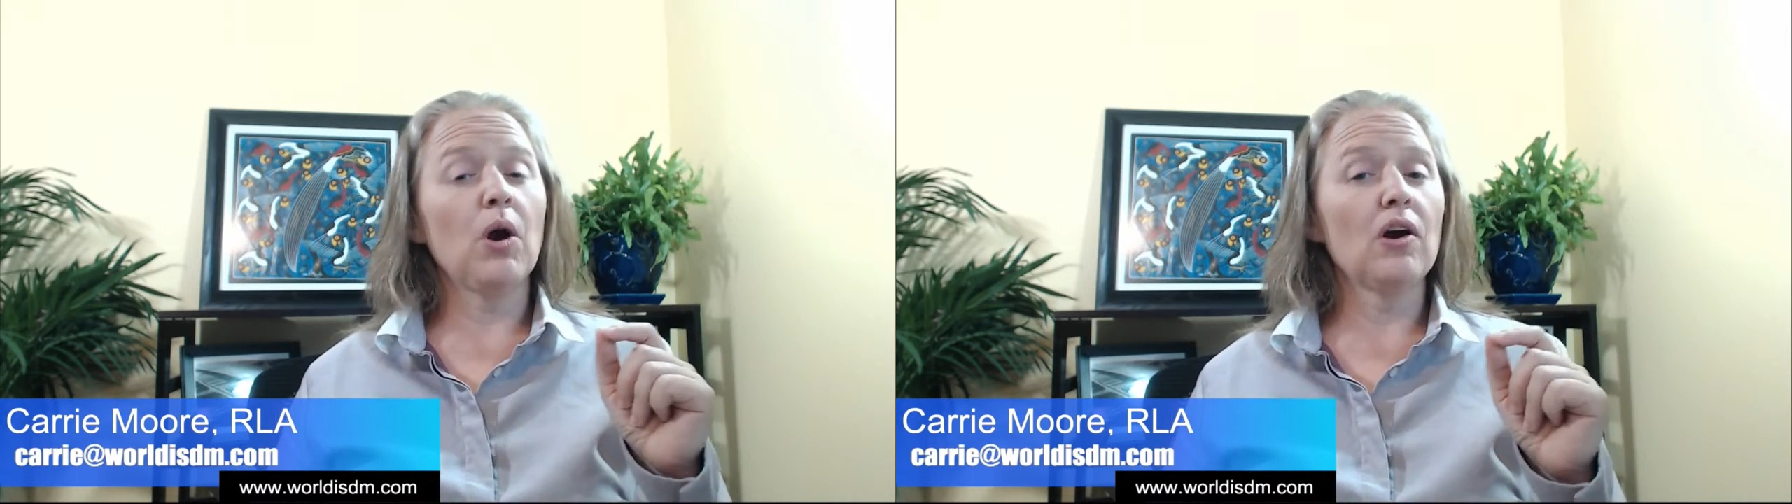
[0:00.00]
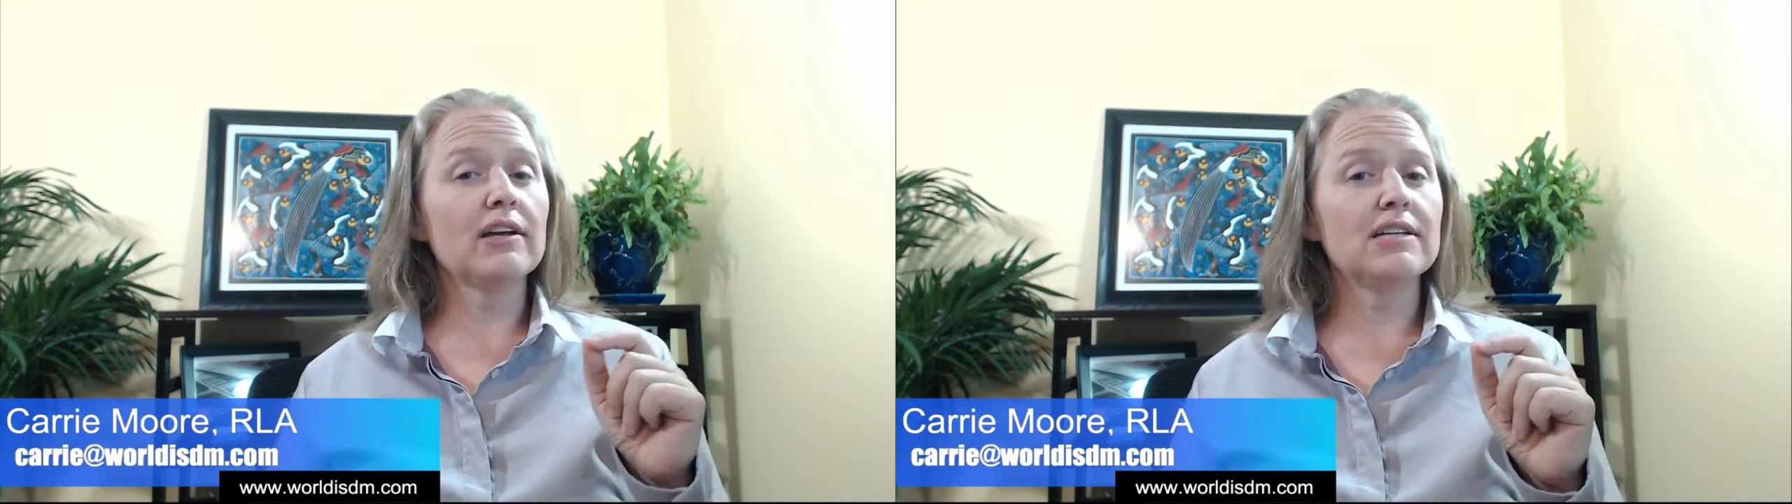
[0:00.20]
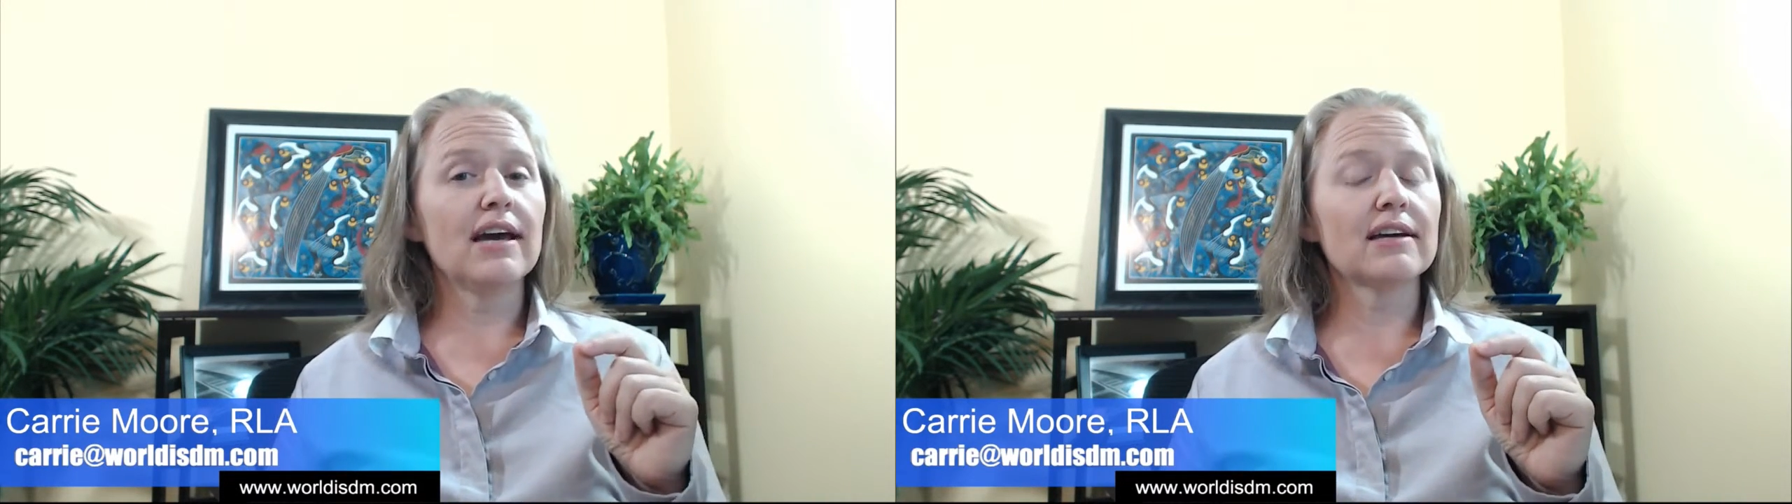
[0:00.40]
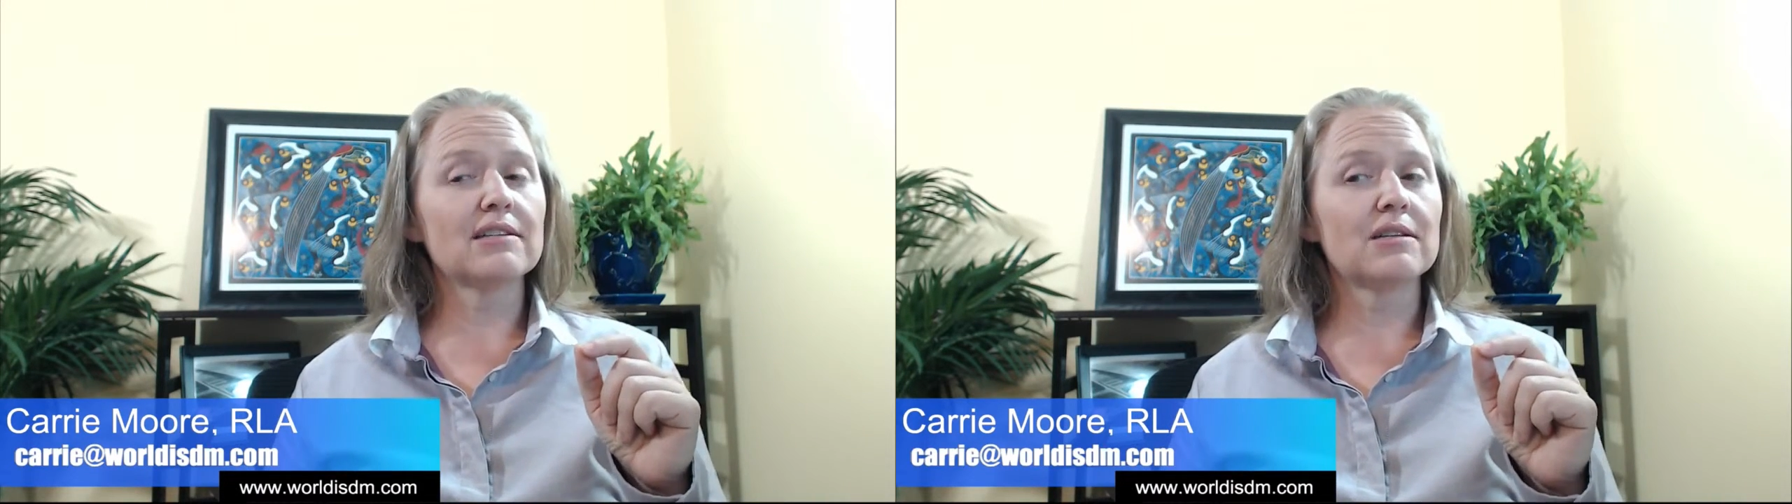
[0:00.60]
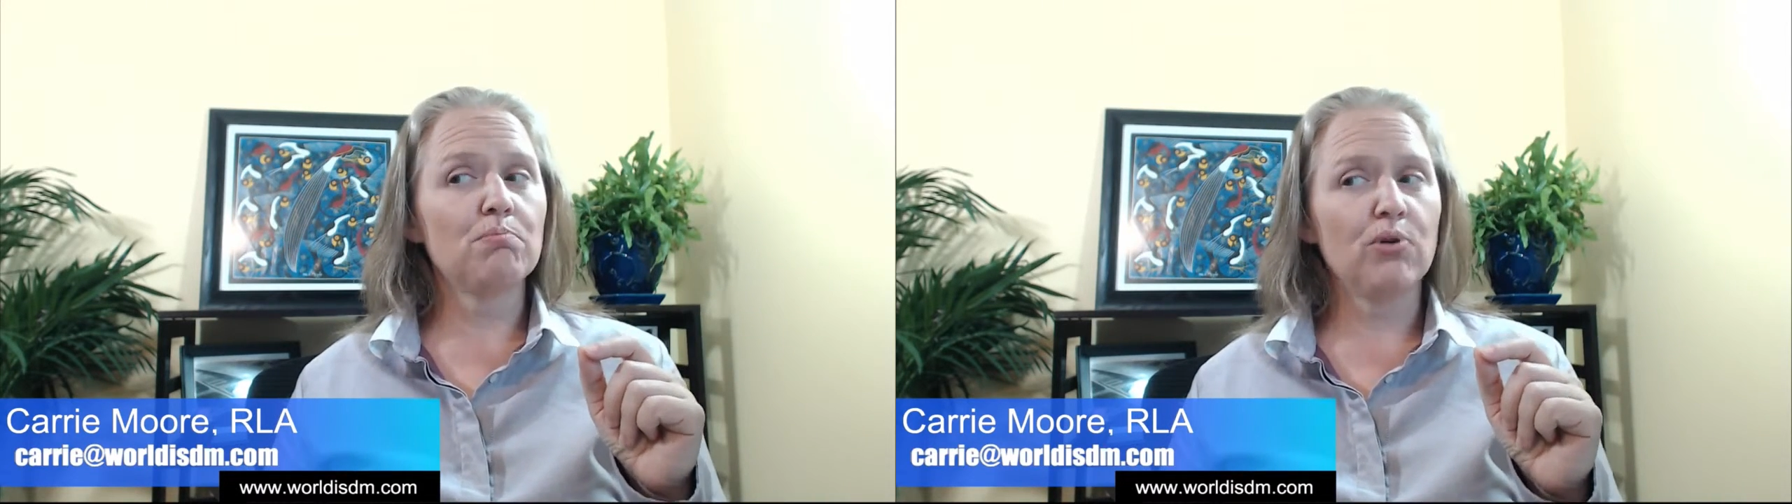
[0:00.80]

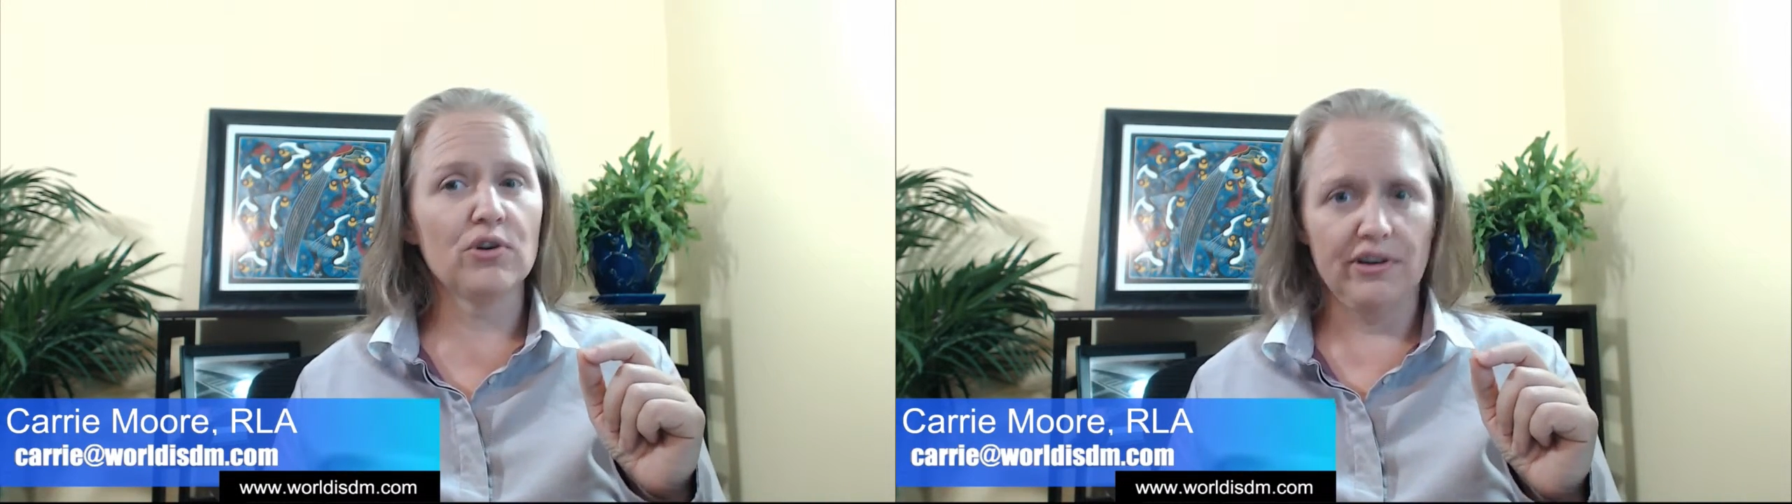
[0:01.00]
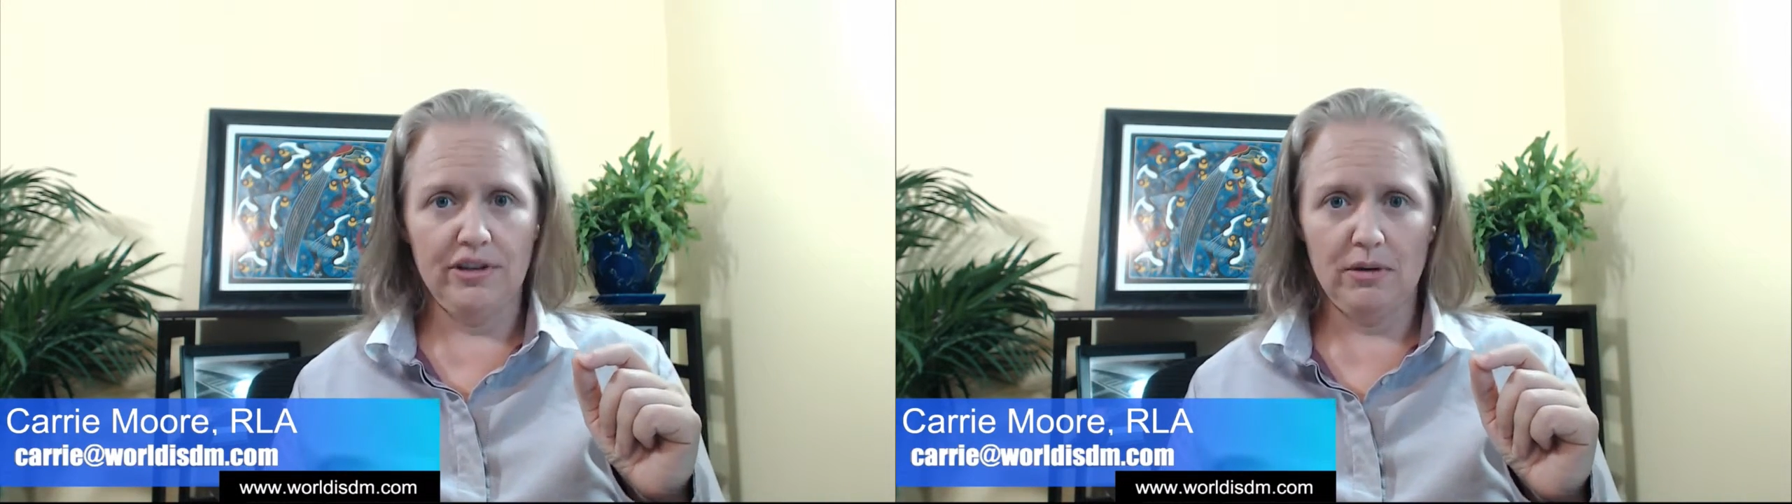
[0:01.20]
architects put on their